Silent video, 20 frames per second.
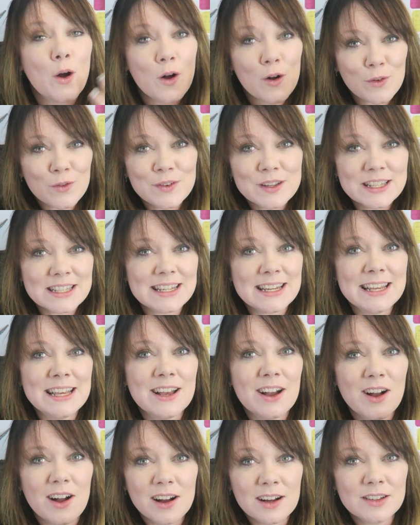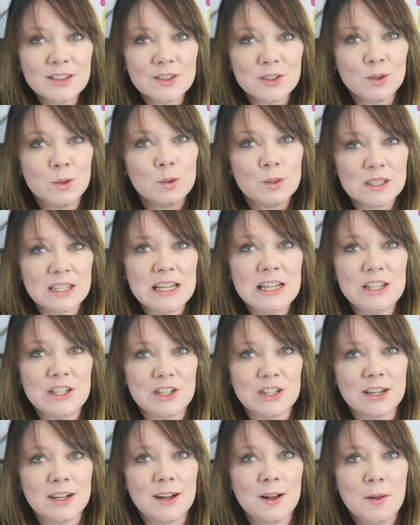Obviously, ask your
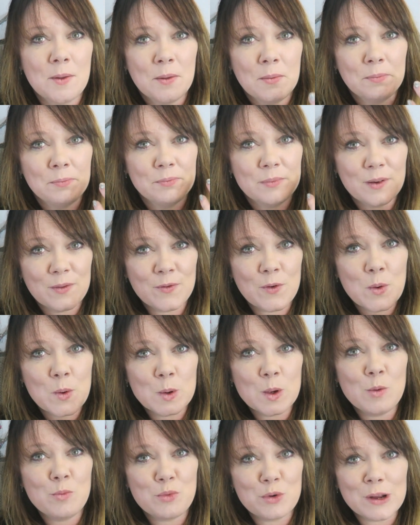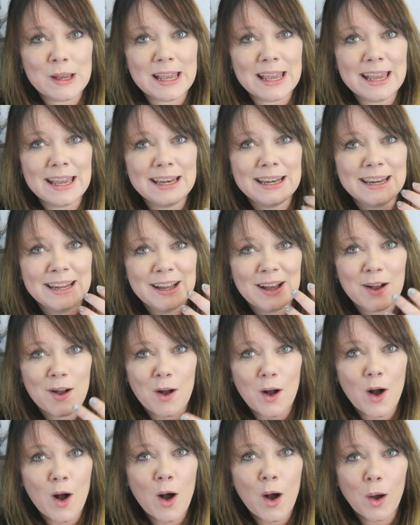teacher before you bring in
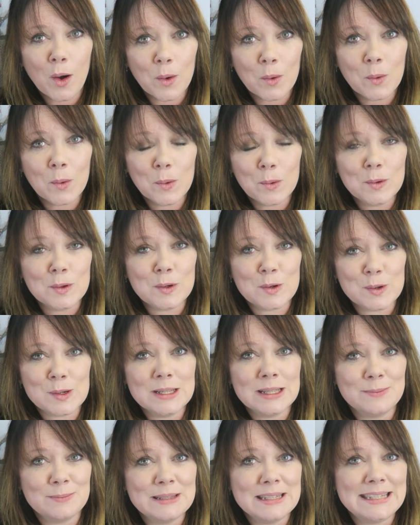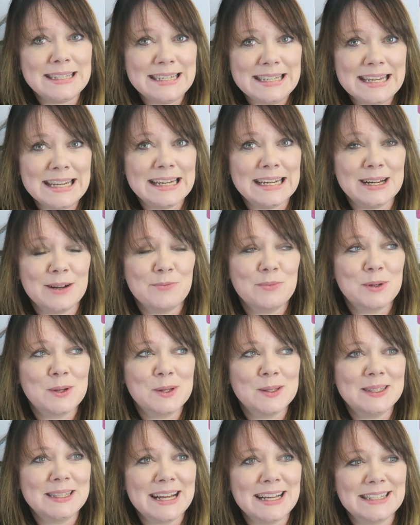a whole Christmas dinner
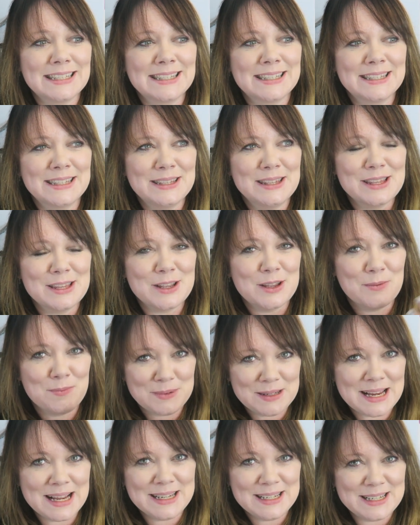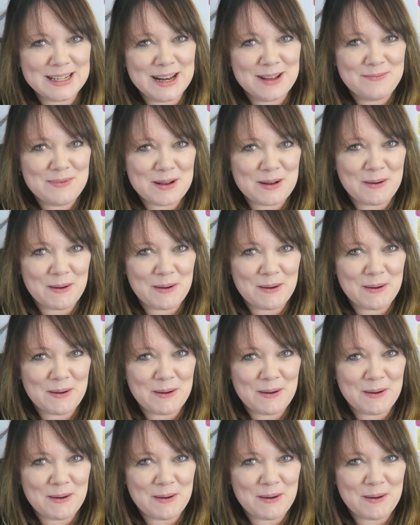because that could potentially be